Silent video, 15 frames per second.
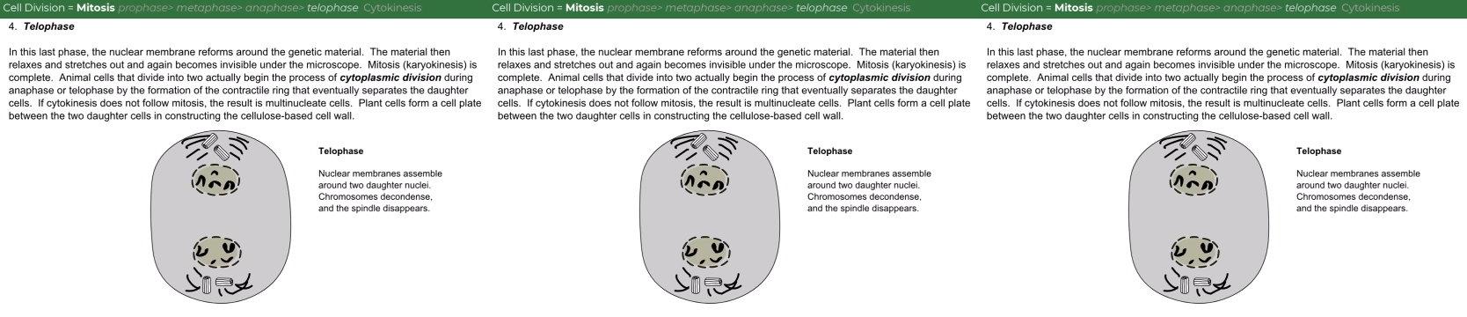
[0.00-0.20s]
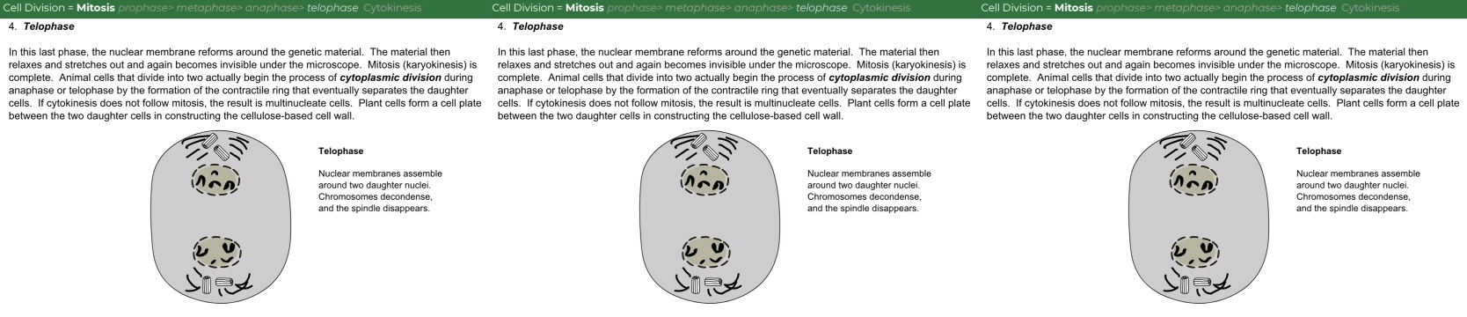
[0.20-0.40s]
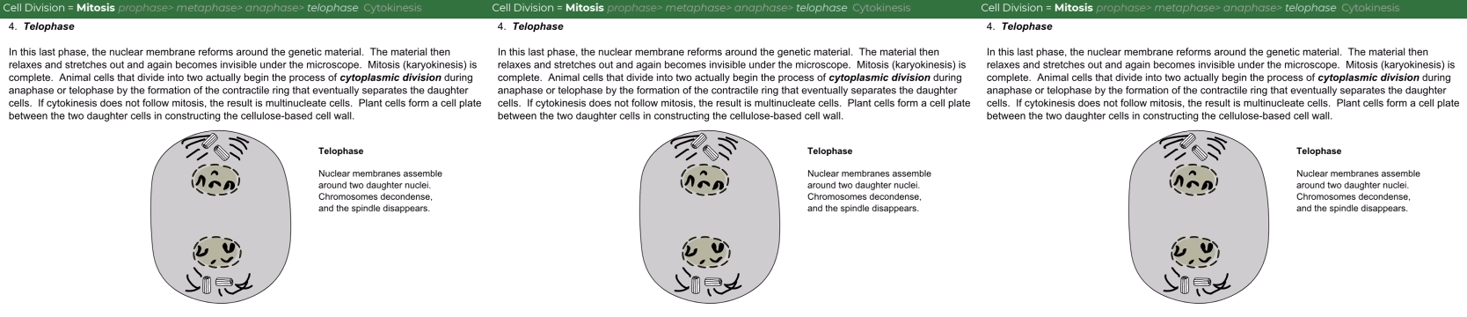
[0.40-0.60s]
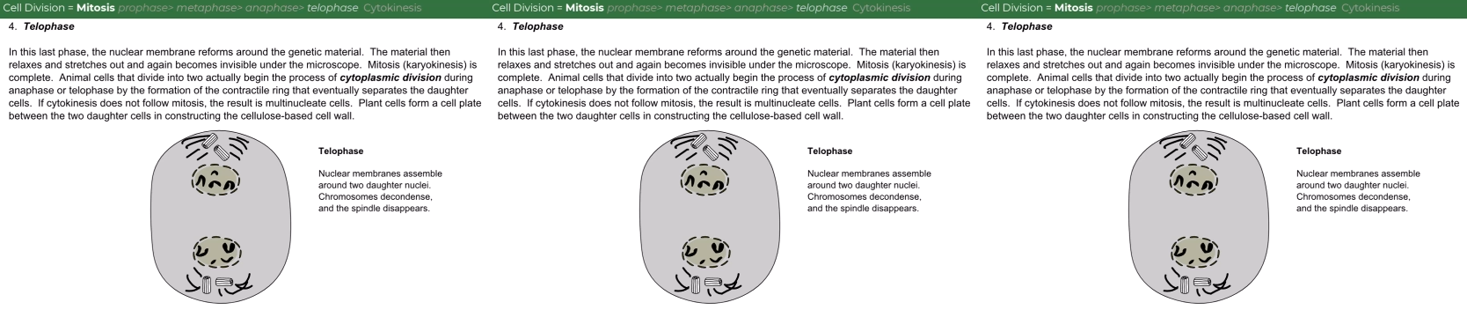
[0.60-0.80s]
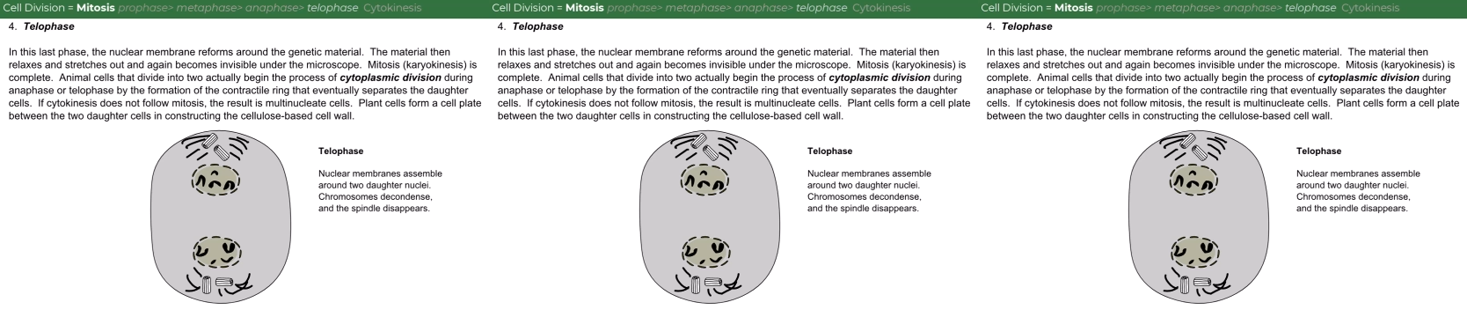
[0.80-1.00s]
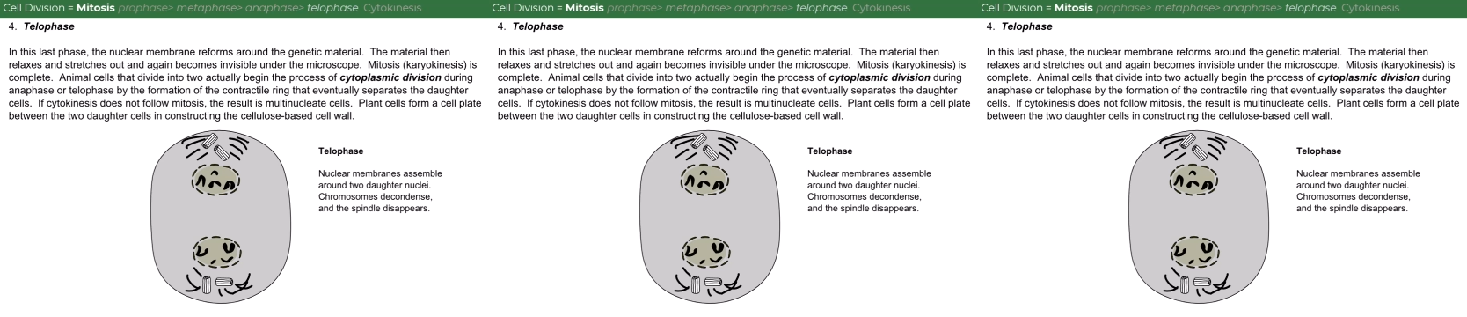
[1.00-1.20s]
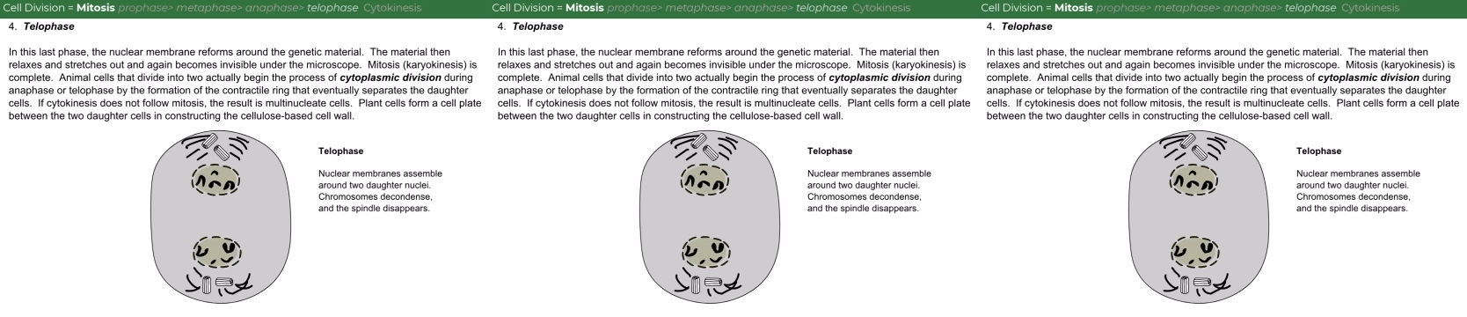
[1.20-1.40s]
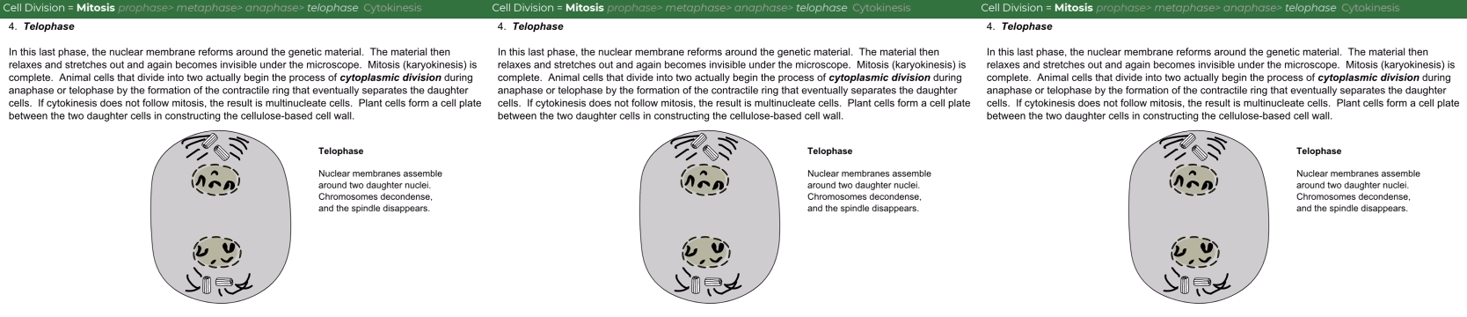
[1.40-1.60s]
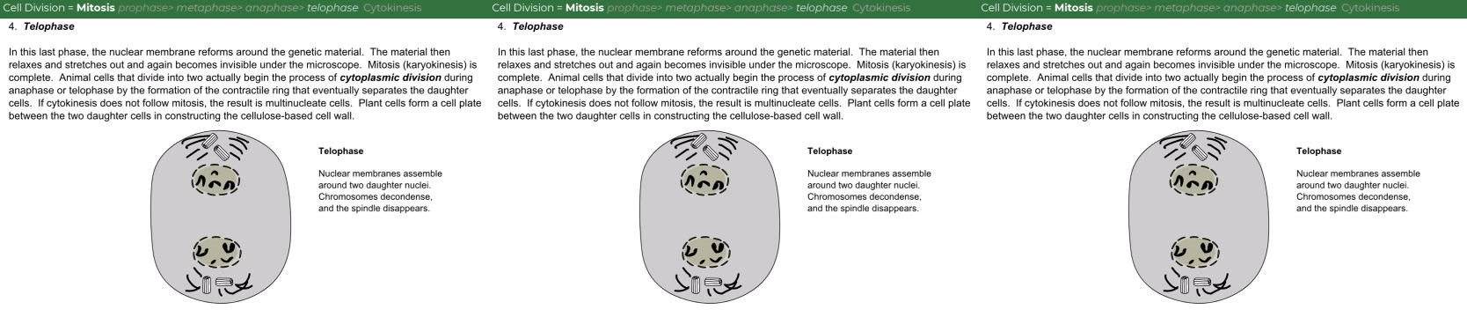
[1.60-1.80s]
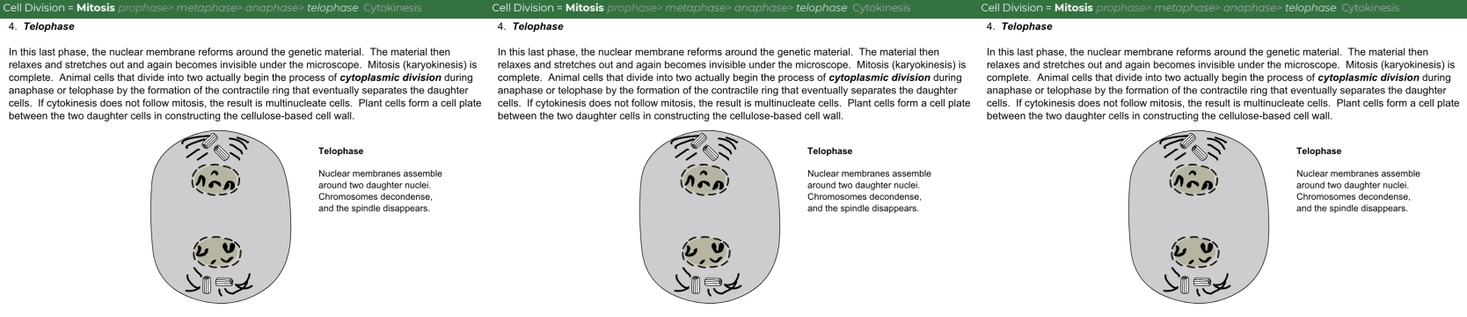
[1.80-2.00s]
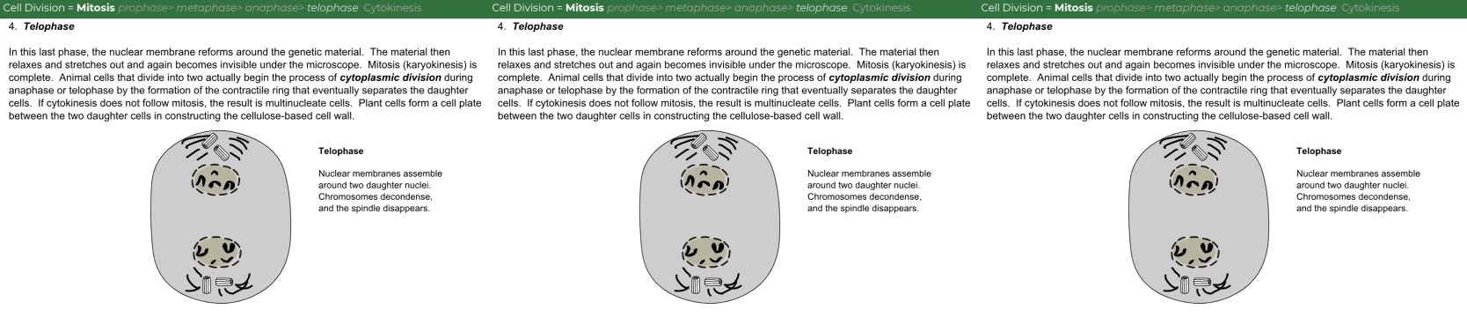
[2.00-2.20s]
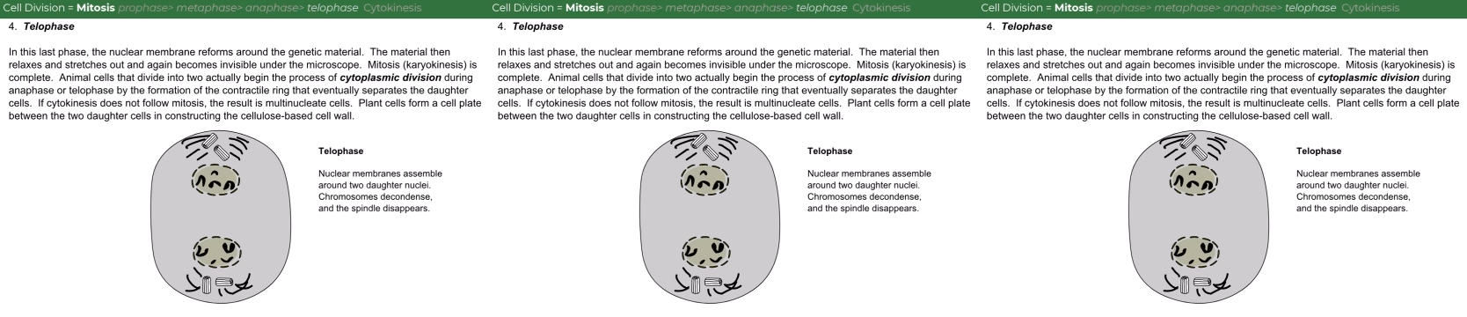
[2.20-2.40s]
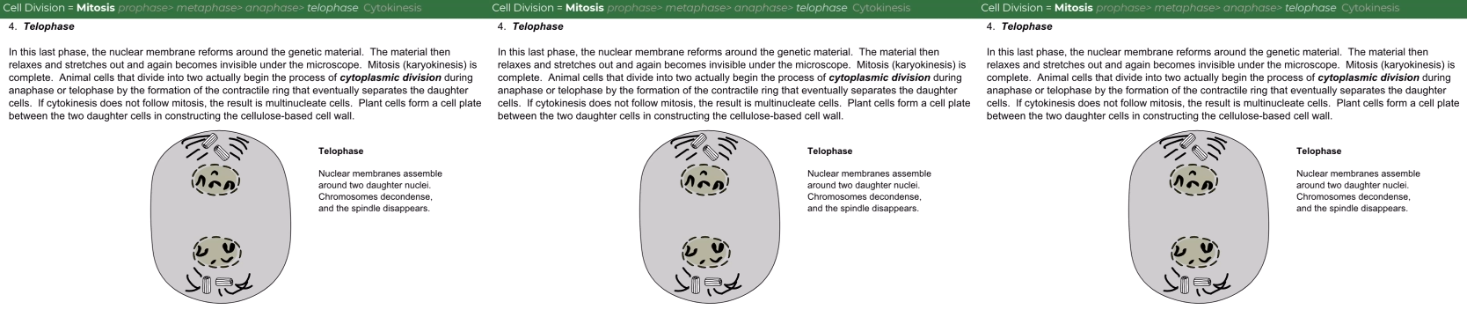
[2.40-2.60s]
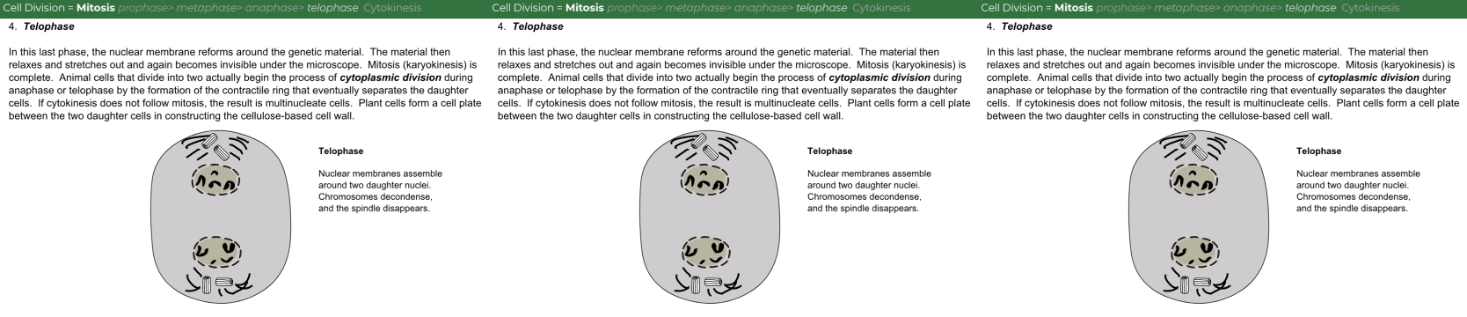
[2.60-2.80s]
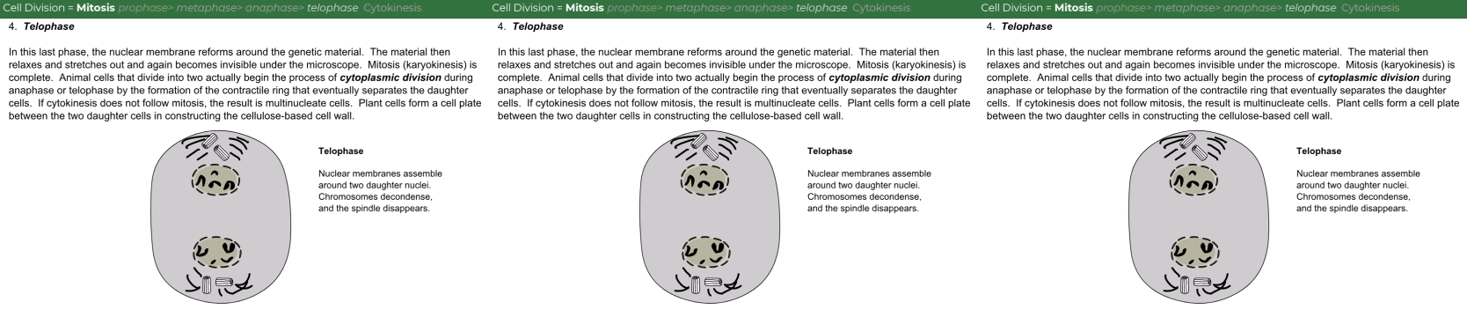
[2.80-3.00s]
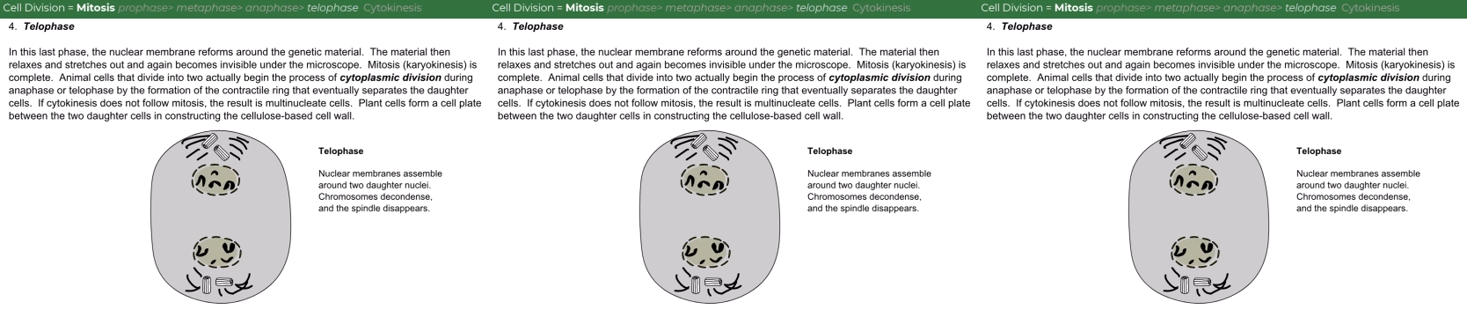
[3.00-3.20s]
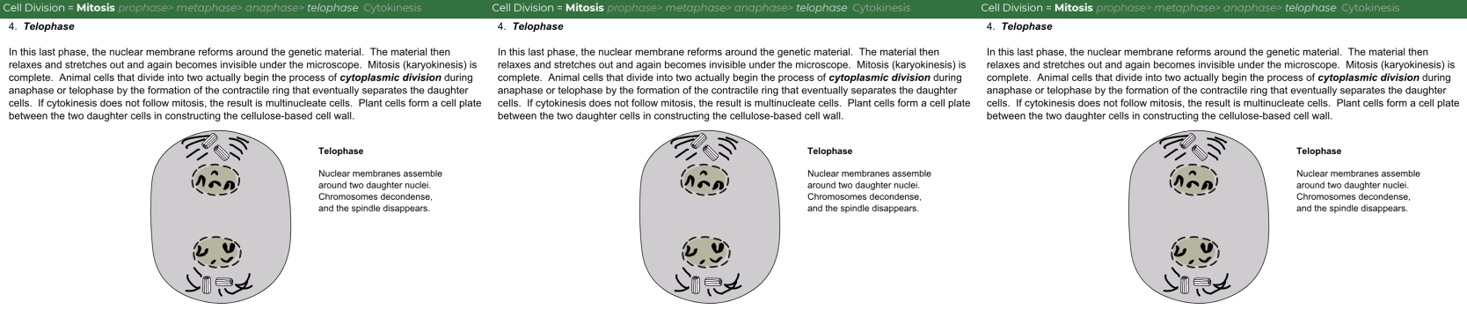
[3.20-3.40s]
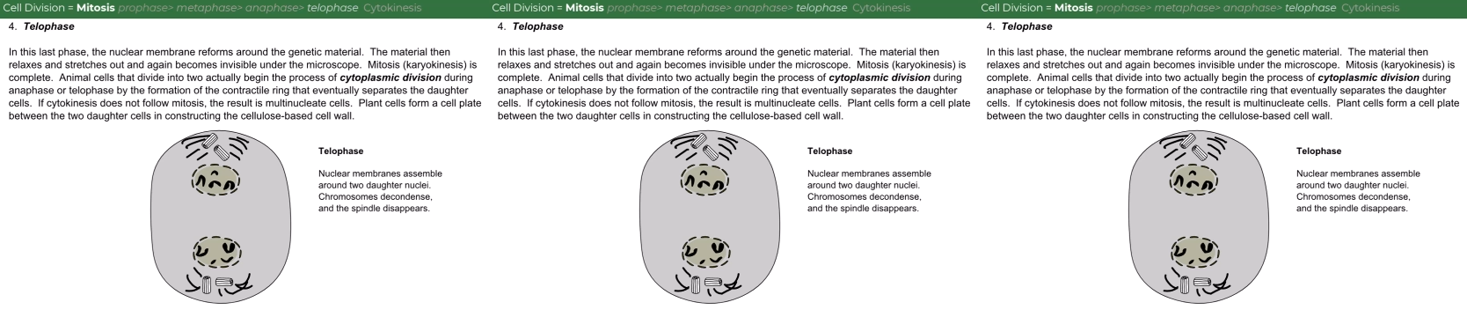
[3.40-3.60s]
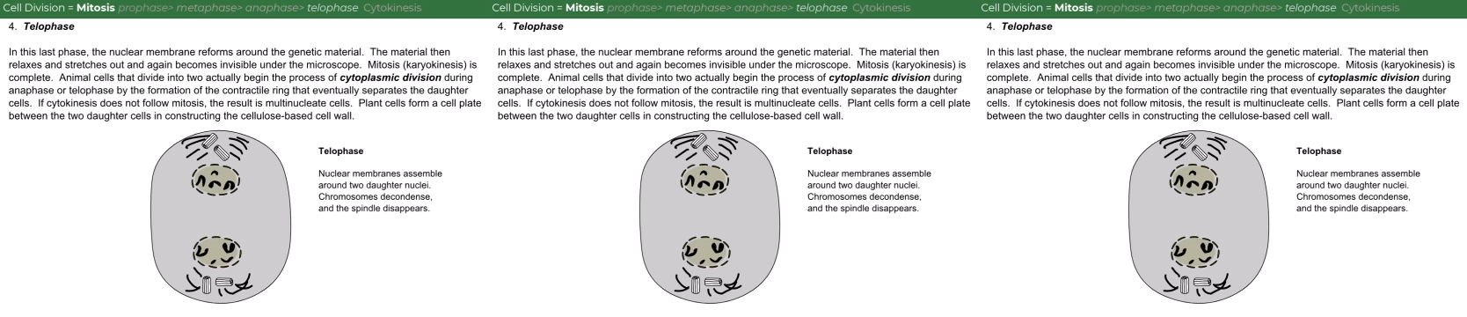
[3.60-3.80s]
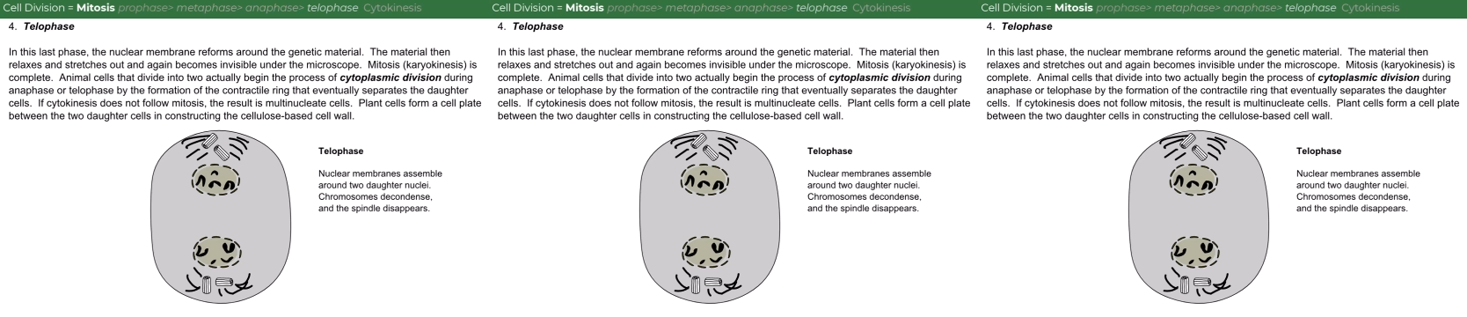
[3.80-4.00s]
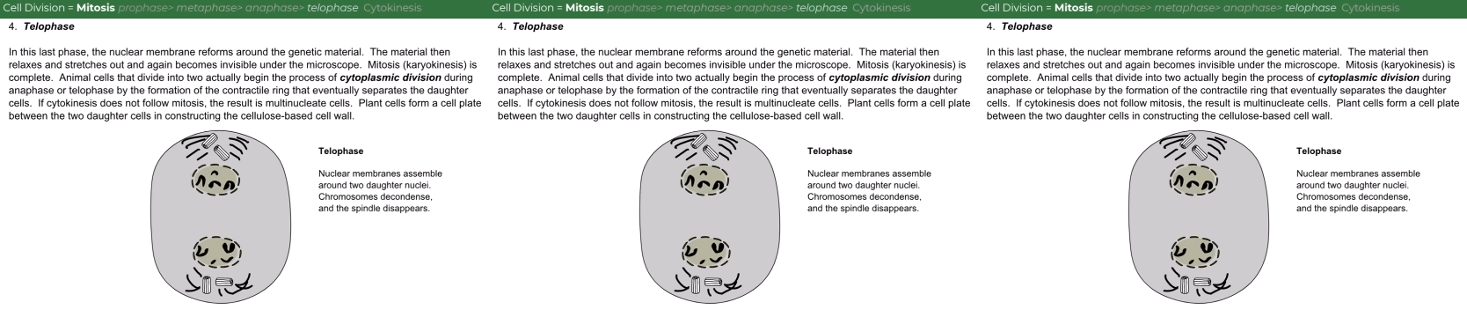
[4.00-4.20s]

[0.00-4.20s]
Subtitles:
No face is visible, so there are no lips to read.